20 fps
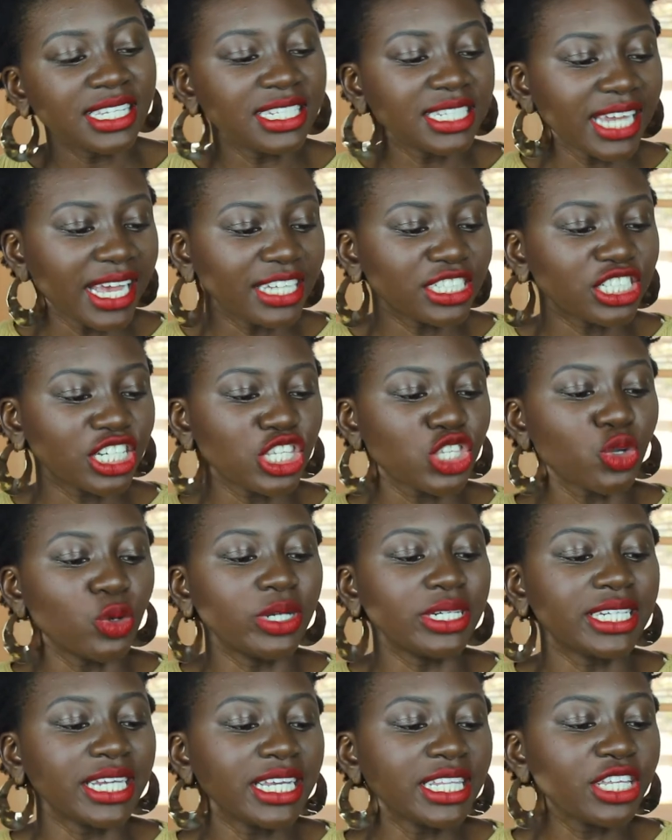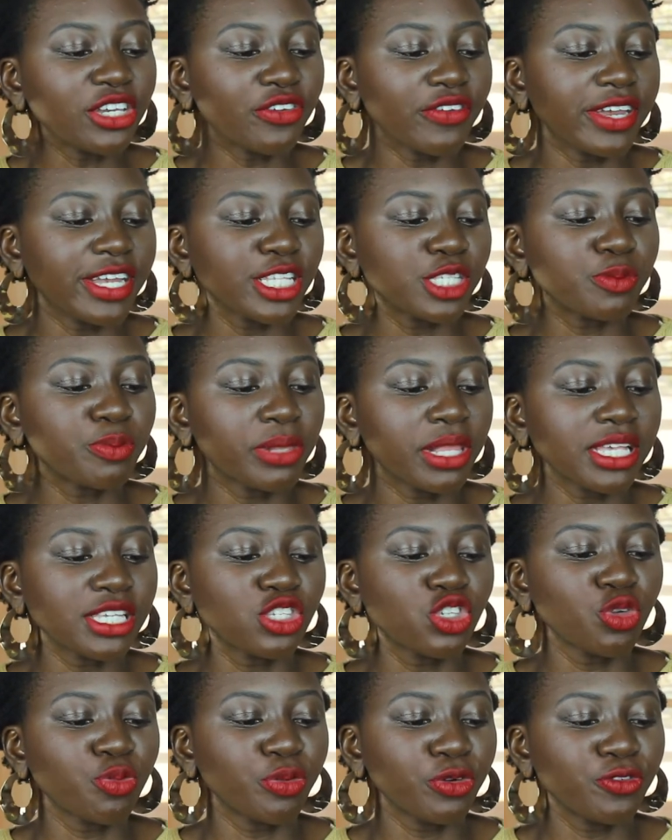and Digest, your daily greens
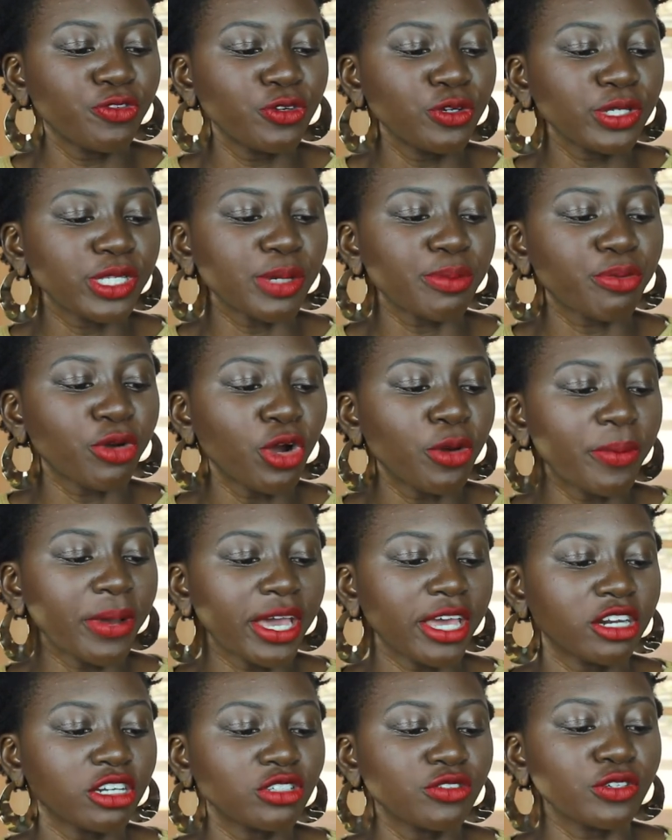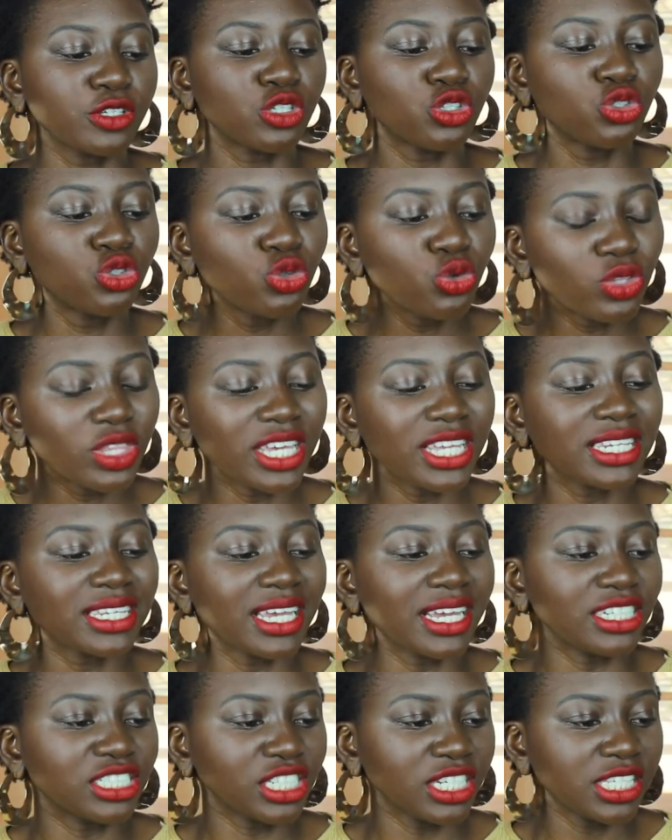plus superfoods and probiotics for soothing
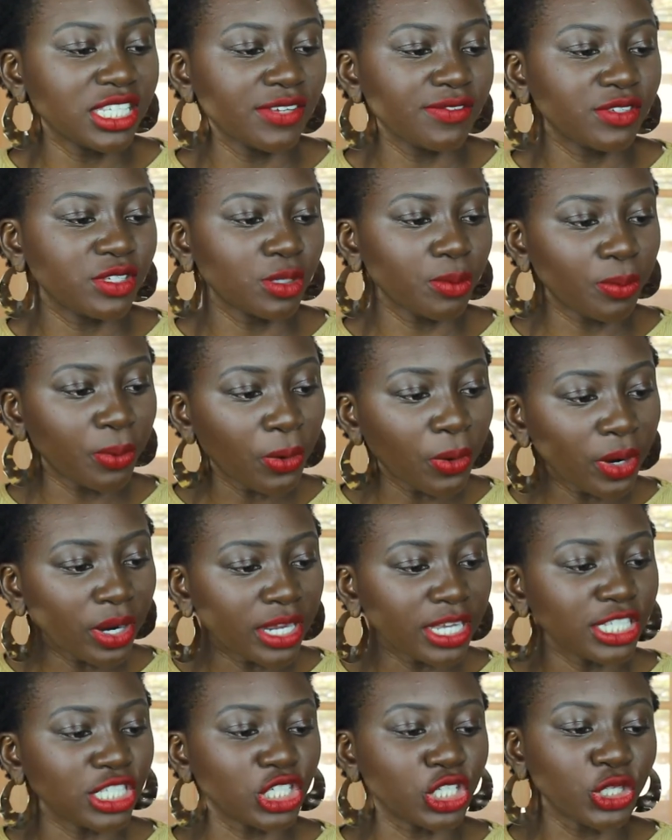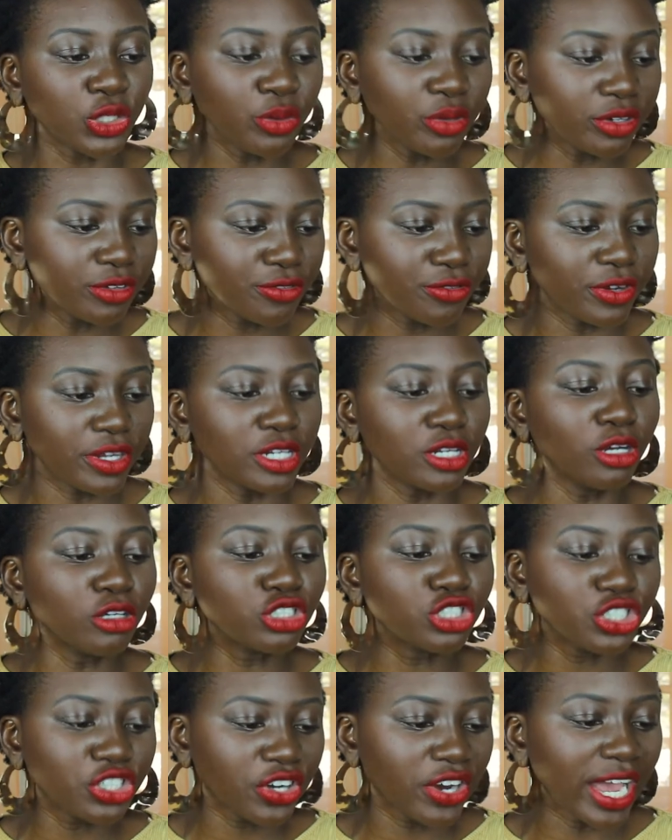digestive support. It's gluten-free,
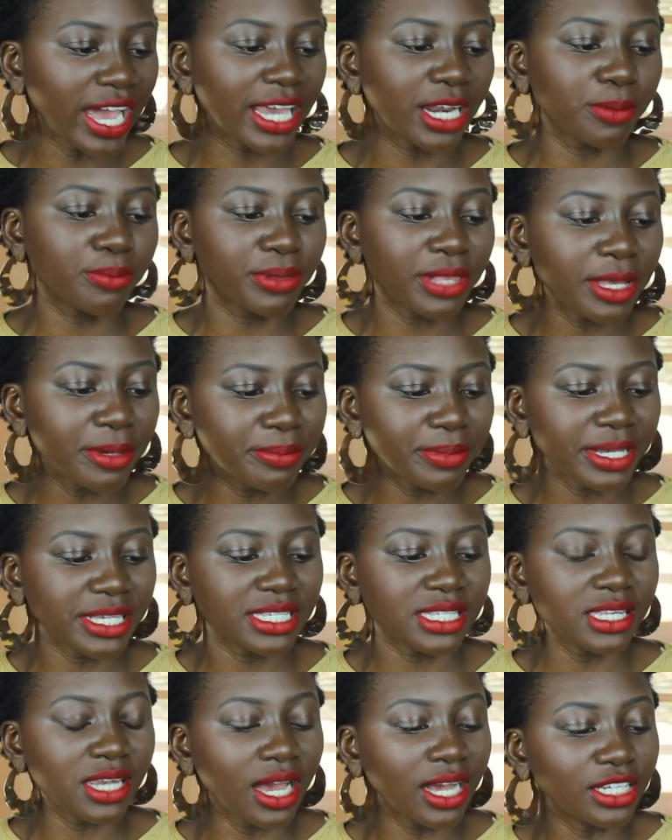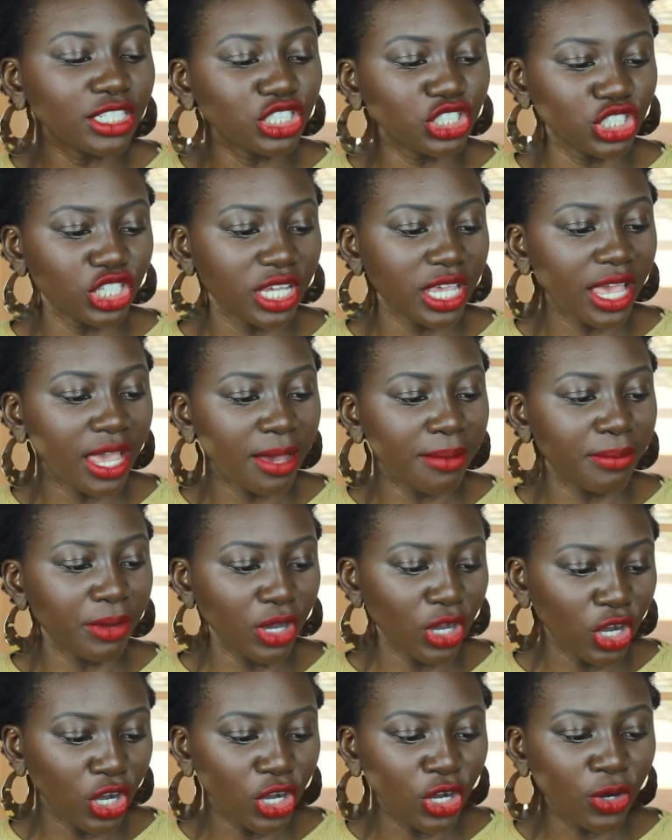no sugar added, plant-based,
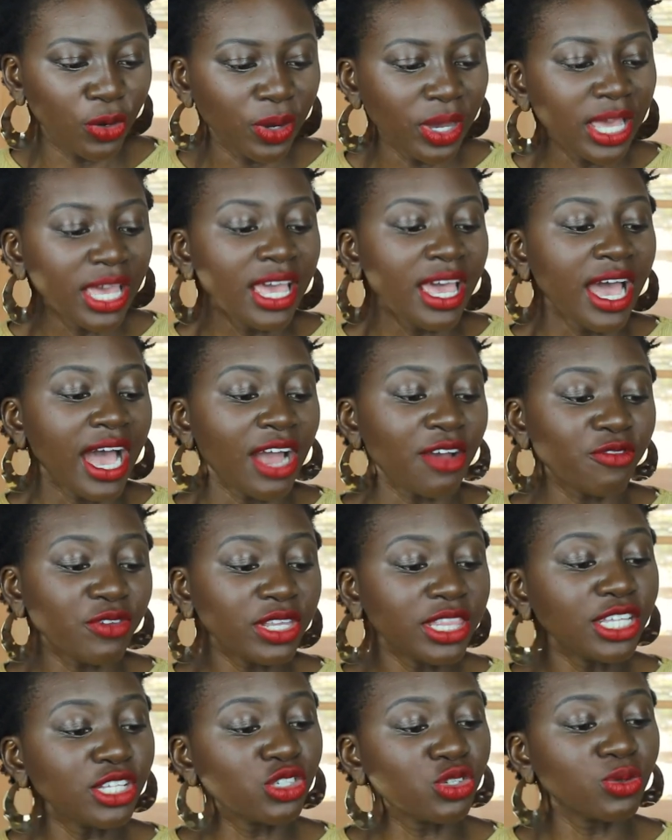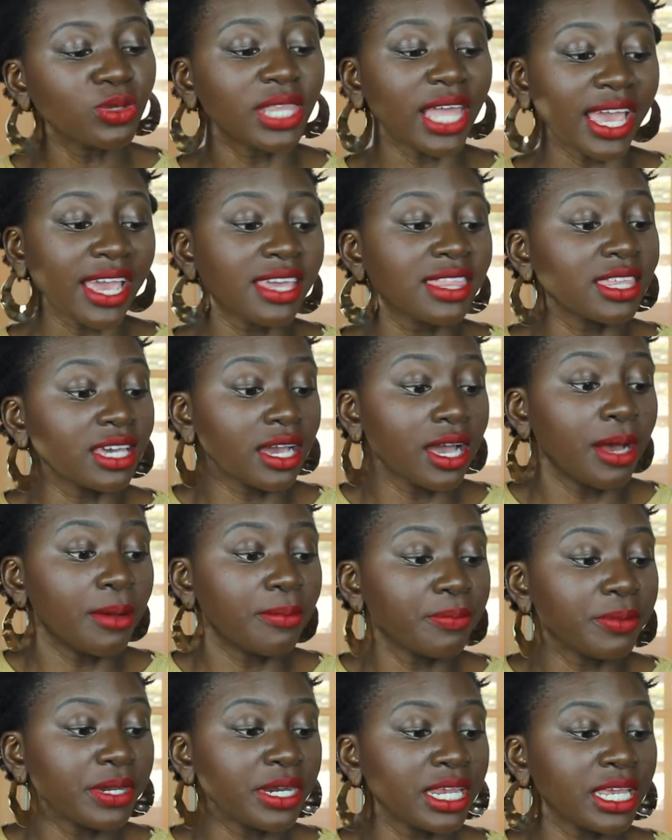non-GMO. I really do like the
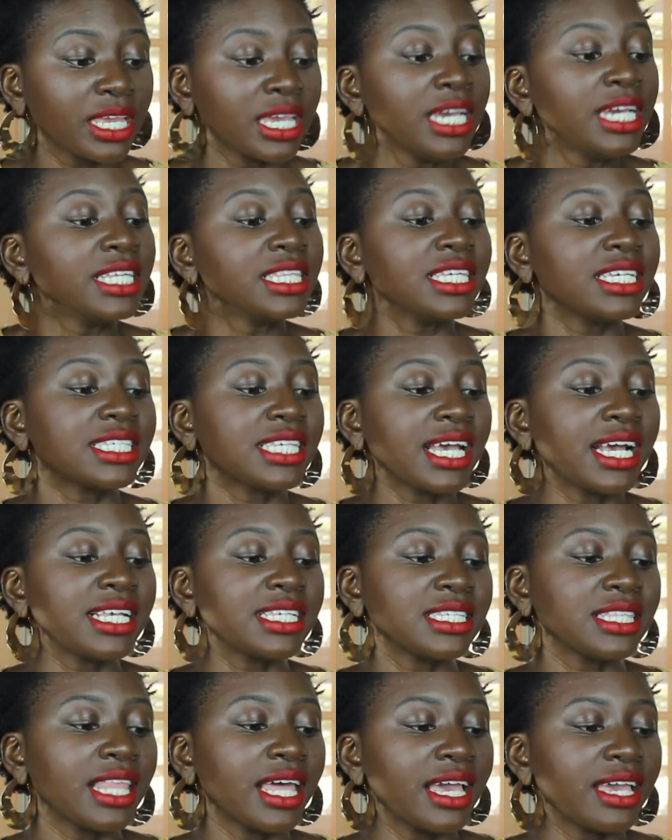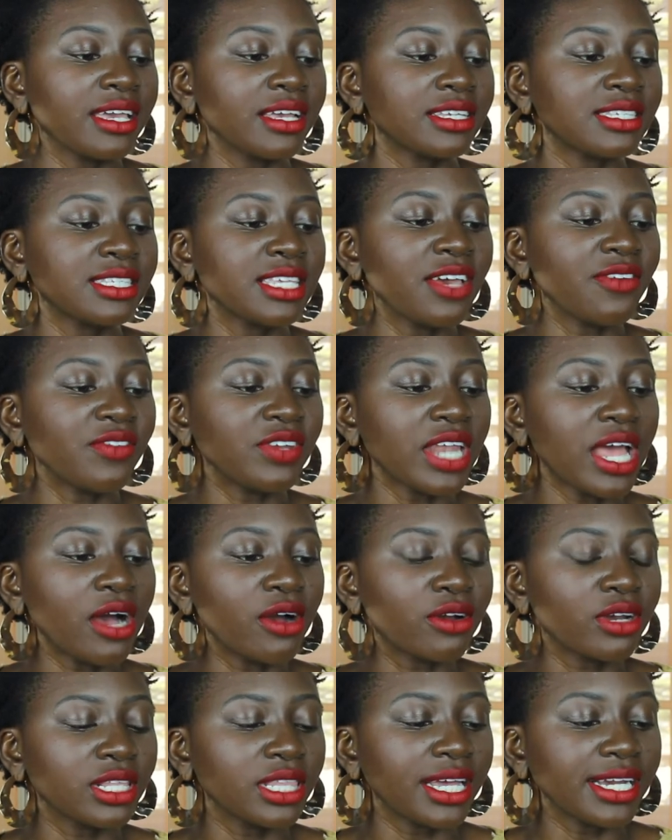company. This has like 7
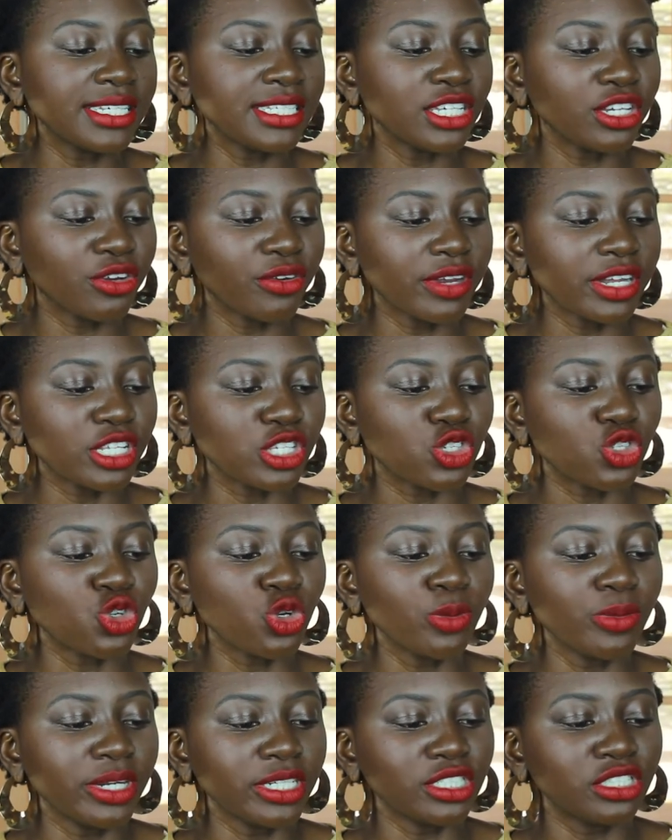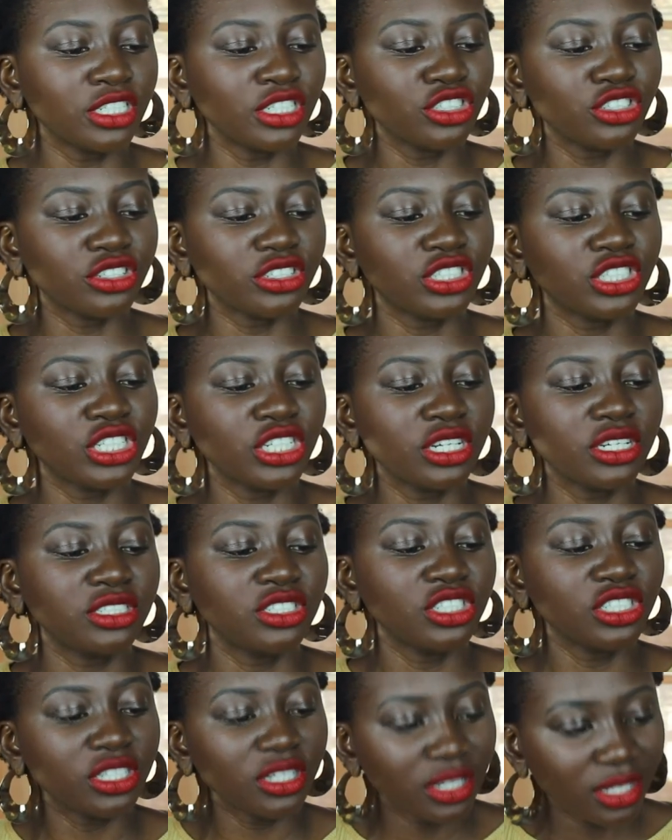alkalizing greens, turmeric, ginger,
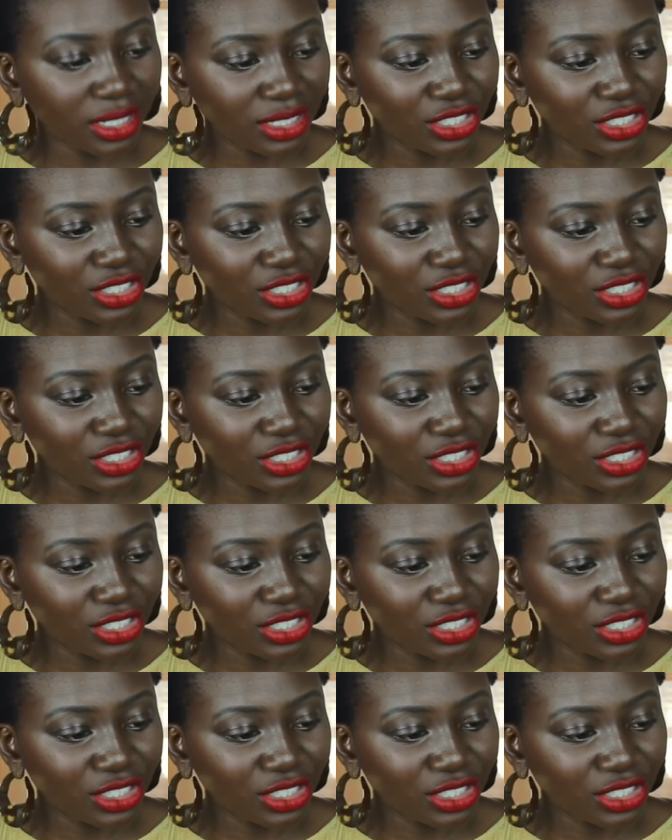chia,